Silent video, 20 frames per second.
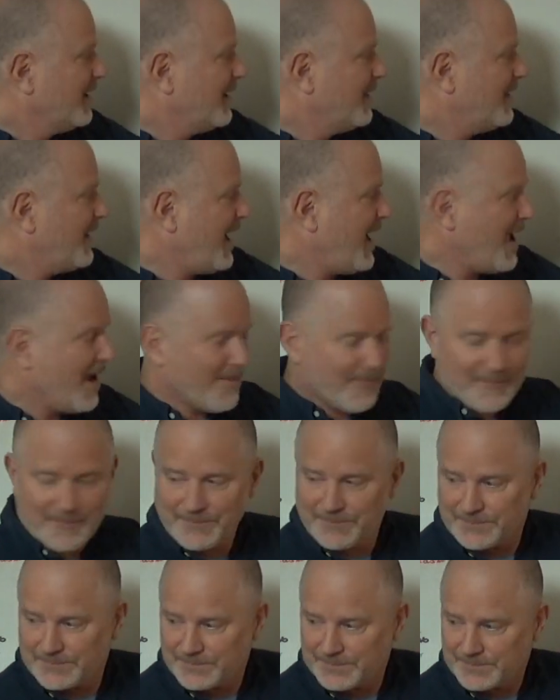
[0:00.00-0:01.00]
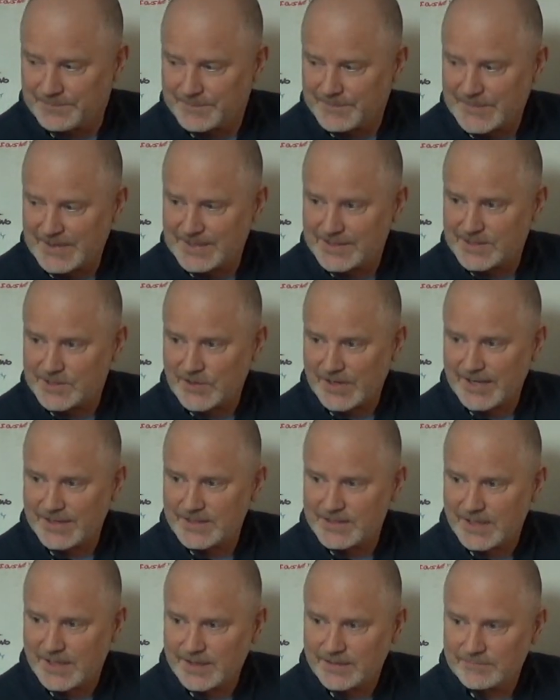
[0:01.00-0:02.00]
The M is
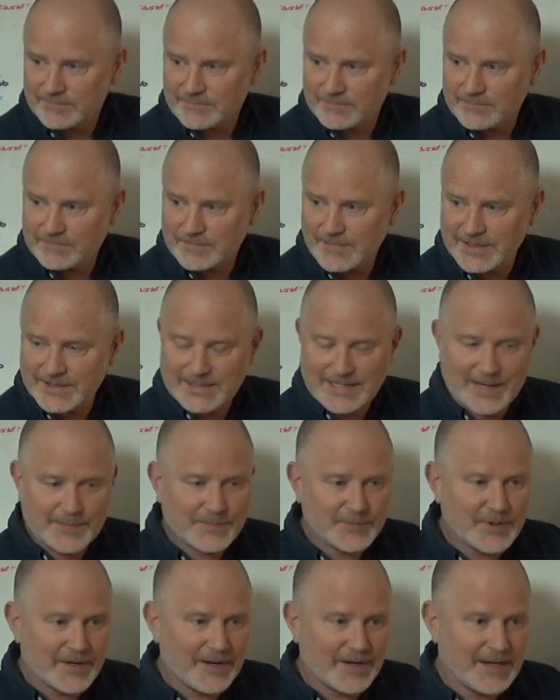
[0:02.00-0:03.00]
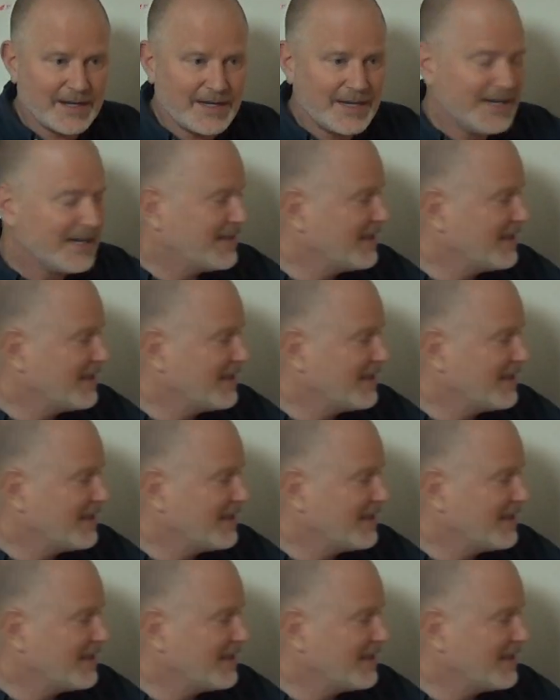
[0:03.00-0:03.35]
transient, it's temporary.